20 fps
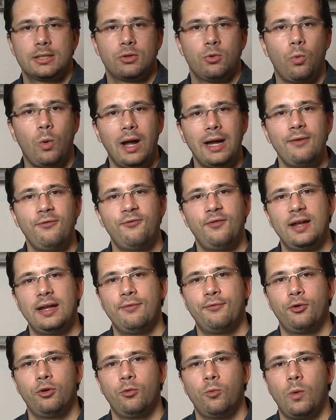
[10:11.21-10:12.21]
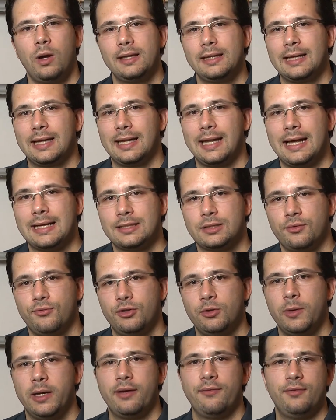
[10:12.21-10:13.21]
So why favor one class of
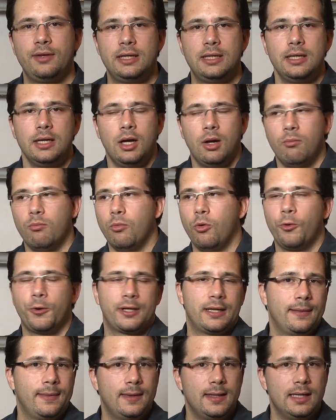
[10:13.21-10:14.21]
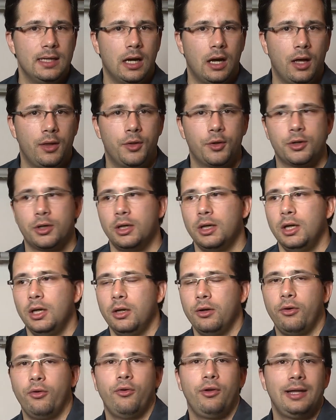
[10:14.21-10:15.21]
UAV more than the other?
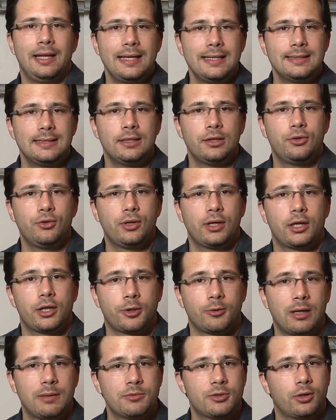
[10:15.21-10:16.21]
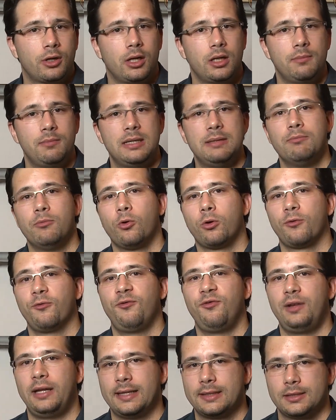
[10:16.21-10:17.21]
Less than 2 kilograms are going to be more
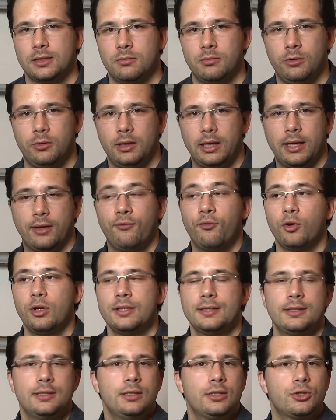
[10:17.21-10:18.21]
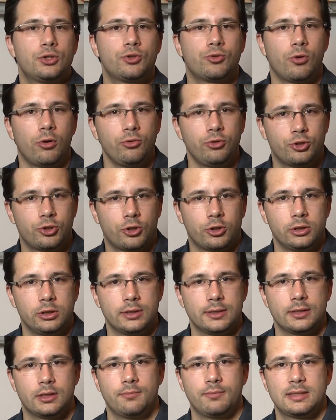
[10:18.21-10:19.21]
flexible, like for instance drone
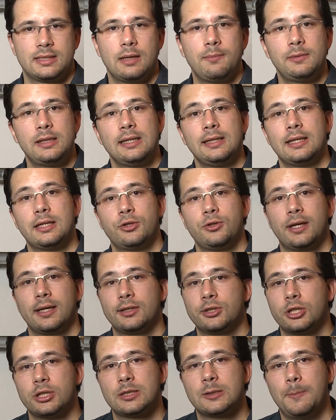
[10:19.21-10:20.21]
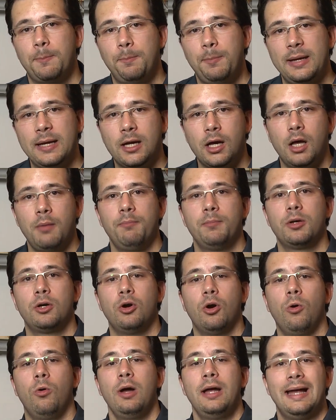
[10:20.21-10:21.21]
journalism, something that you can just pick up,
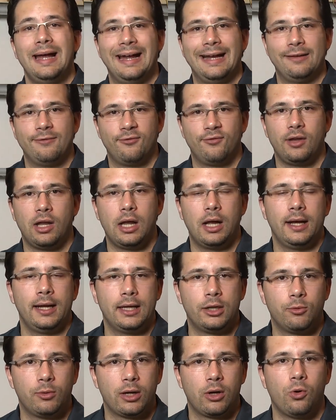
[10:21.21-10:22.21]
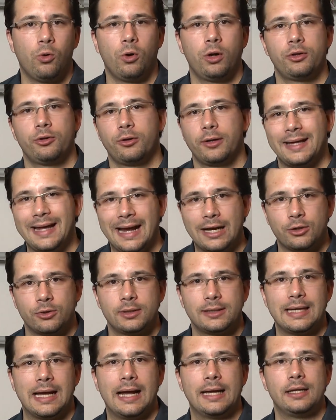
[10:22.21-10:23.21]
go and fly and record or
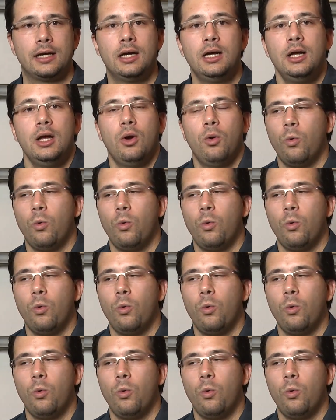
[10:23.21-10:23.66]
gather data